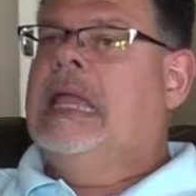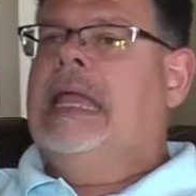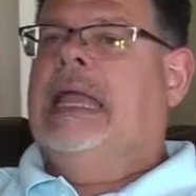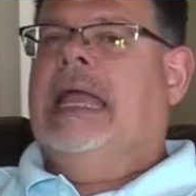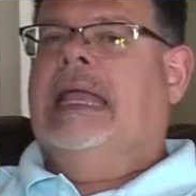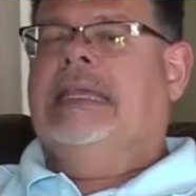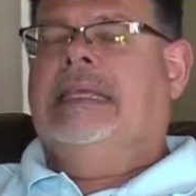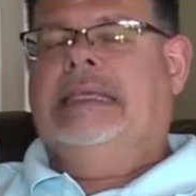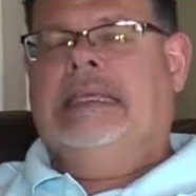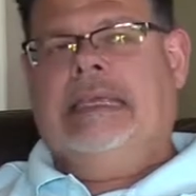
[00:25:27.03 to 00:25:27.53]

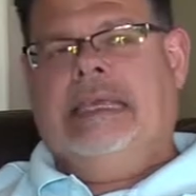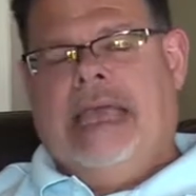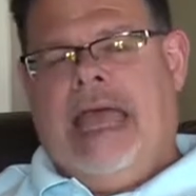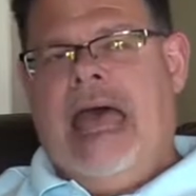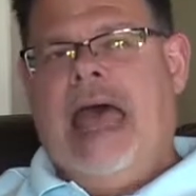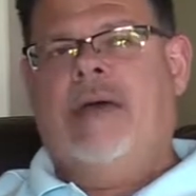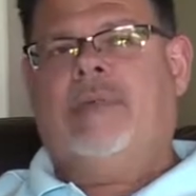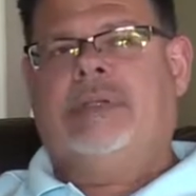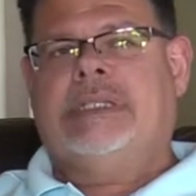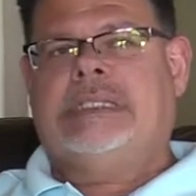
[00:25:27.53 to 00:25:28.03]
yeah,
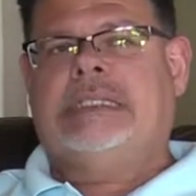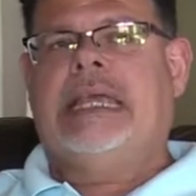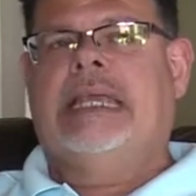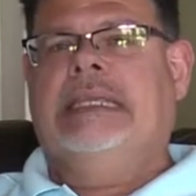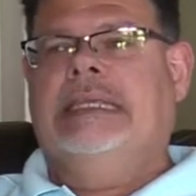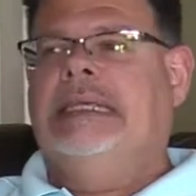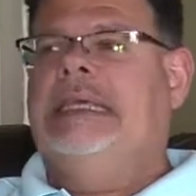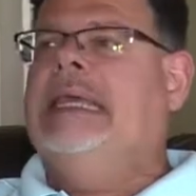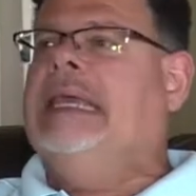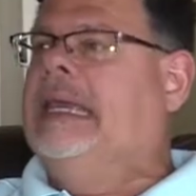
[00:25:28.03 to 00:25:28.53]
I would say
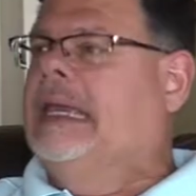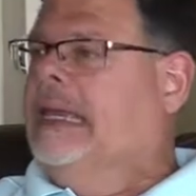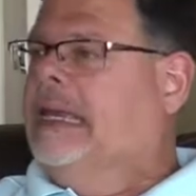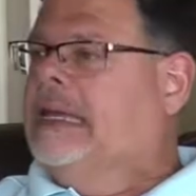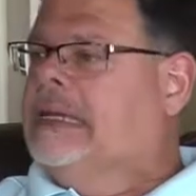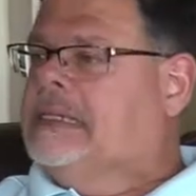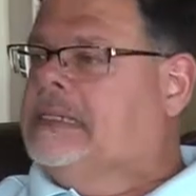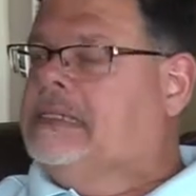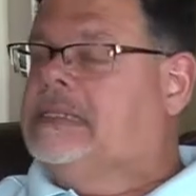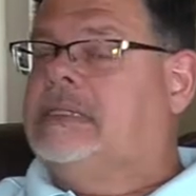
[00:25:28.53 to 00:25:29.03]

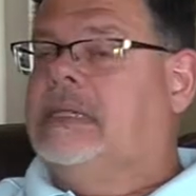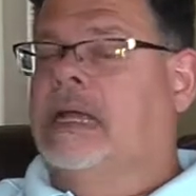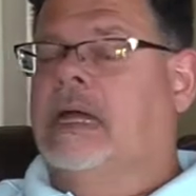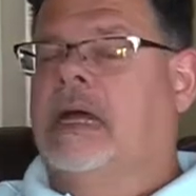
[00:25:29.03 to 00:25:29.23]
yes.